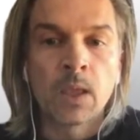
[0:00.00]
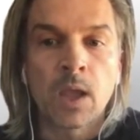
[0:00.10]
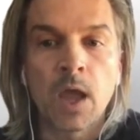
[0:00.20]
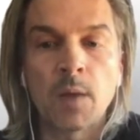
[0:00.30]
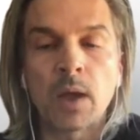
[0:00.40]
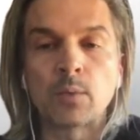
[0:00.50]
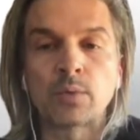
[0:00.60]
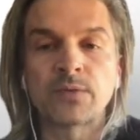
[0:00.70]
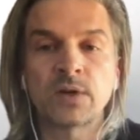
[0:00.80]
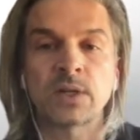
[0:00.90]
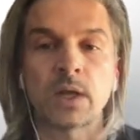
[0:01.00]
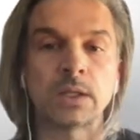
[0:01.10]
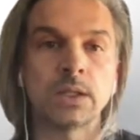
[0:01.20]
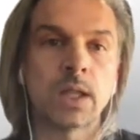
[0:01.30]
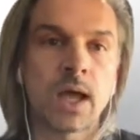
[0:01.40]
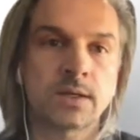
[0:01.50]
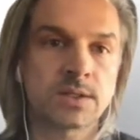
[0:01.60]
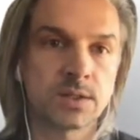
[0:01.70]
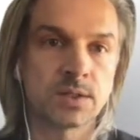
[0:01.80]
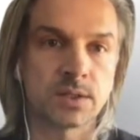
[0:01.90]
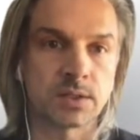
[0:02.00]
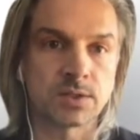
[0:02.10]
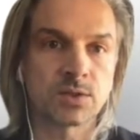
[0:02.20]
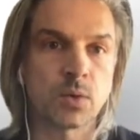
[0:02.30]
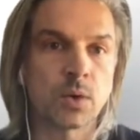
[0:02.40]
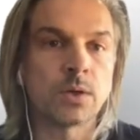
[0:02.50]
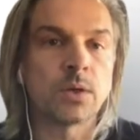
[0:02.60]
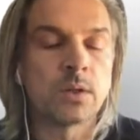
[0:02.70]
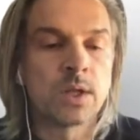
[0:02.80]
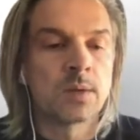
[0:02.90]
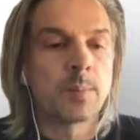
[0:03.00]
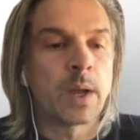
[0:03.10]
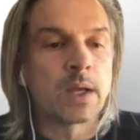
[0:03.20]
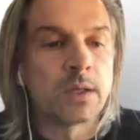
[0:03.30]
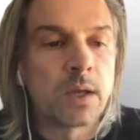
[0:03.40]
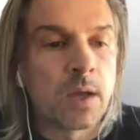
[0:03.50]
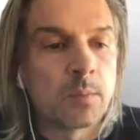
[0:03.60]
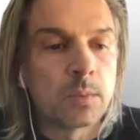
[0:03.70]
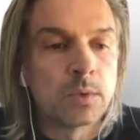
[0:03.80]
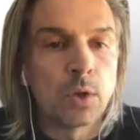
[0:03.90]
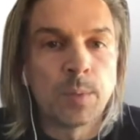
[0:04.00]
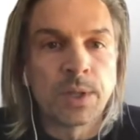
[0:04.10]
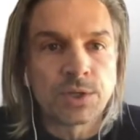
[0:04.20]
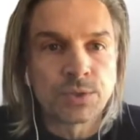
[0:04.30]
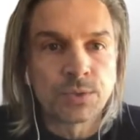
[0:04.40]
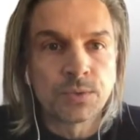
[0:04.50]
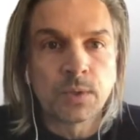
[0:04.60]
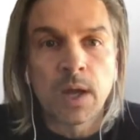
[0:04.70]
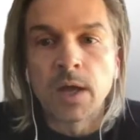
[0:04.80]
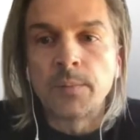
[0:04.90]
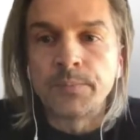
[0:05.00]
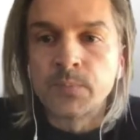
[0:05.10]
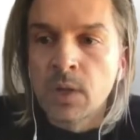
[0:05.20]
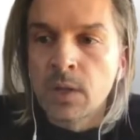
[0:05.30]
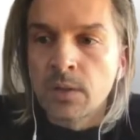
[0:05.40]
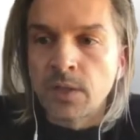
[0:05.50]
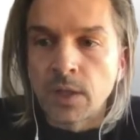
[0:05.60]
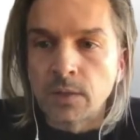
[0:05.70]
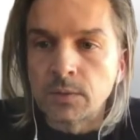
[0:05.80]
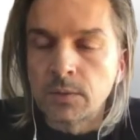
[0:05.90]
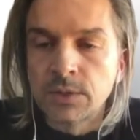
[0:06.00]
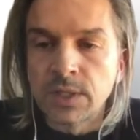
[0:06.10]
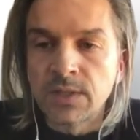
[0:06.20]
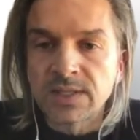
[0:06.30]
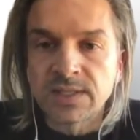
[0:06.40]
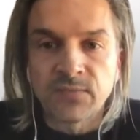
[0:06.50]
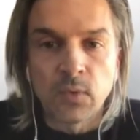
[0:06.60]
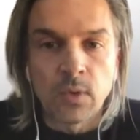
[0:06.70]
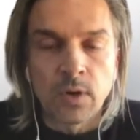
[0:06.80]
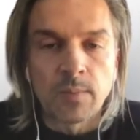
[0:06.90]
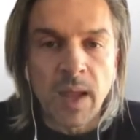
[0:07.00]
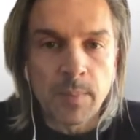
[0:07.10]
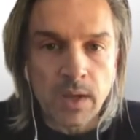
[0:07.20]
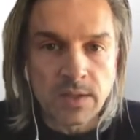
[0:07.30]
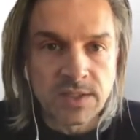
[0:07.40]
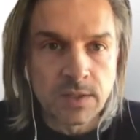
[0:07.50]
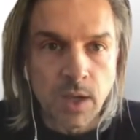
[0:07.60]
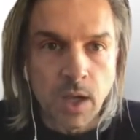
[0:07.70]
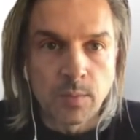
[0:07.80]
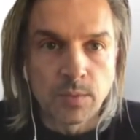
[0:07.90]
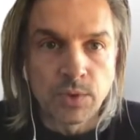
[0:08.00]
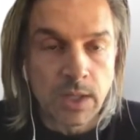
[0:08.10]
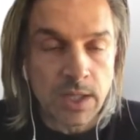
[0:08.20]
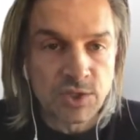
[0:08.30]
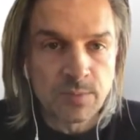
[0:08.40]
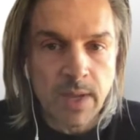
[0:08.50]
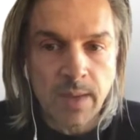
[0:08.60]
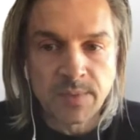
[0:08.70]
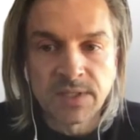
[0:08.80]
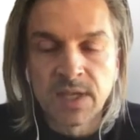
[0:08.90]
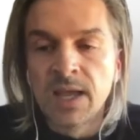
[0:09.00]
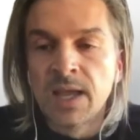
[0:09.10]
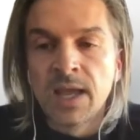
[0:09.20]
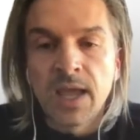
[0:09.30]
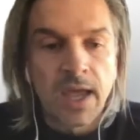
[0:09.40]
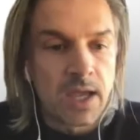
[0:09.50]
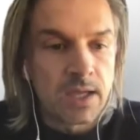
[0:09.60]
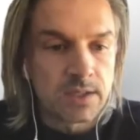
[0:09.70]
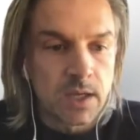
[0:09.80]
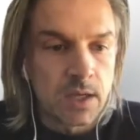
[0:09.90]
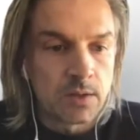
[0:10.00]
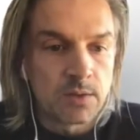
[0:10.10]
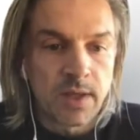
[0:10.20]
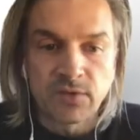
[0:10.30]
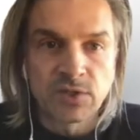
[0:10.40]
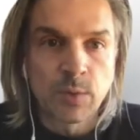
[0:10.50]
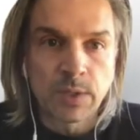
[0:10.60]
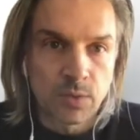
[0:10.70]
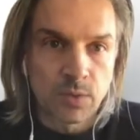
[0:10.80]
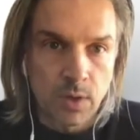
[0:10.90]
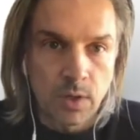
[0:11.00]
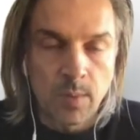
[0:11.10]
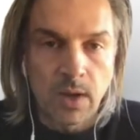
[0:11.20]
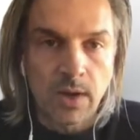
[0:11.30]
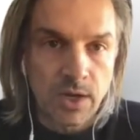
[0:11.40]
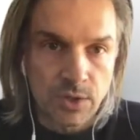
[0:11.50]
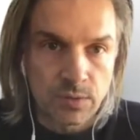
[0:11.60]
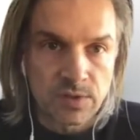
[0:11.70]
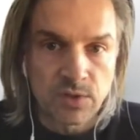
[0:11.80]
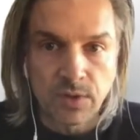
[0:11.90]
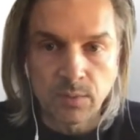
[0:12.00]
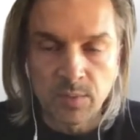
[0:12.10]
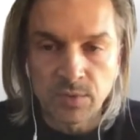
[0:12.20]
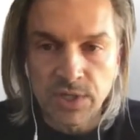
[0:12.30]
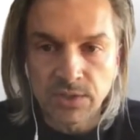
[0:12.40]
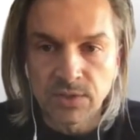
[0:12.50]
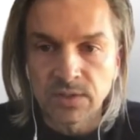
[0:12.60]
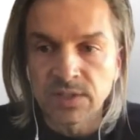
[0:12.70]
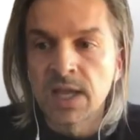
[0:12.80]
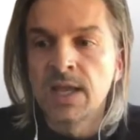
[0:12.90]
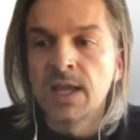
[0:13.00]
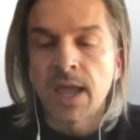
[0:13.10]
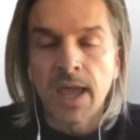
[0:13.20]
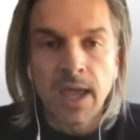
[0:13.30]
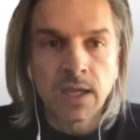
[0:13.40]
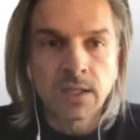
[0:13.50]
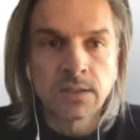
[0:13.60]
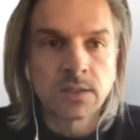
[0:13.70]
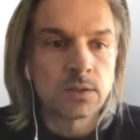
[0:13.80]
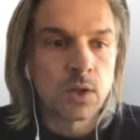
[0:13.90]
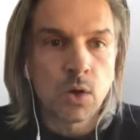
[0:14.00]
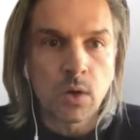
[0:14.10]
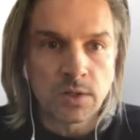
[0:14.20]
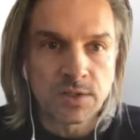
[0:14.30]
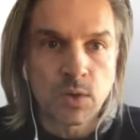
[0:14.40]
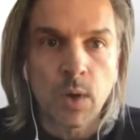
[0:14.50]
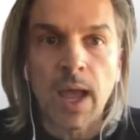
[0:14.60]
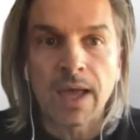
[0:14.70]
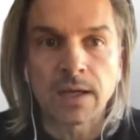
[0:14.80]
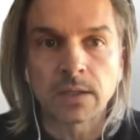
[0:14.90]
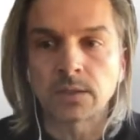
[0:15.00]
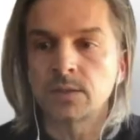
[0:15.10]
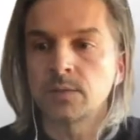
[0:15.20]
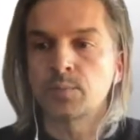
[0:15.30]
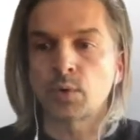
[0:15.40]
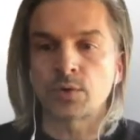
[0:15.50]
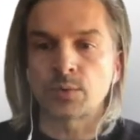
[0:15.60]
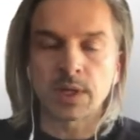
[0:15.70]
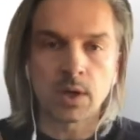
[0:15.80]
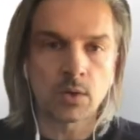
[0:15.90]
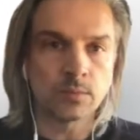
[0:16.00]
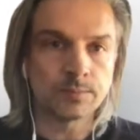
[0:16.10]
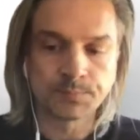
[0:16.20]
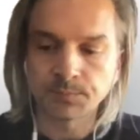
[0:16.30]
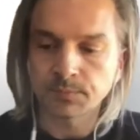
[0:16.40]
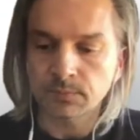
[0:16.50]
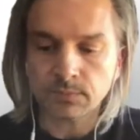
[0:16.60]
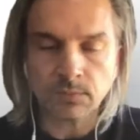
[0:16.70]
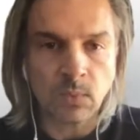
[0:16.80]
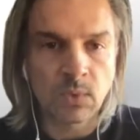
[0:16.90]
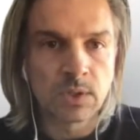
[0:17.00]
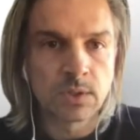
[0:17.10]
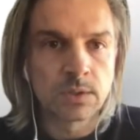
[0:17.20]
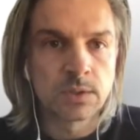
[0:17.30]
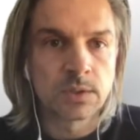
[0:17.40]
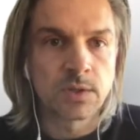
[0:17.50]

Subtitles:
I referred a lot to the tutorial by Lo Beneshu. They did this for Mapbox, election maps, and they have this great tutorial about how to use Dirty Reprojectors. And Lo also added Puerto Rico to their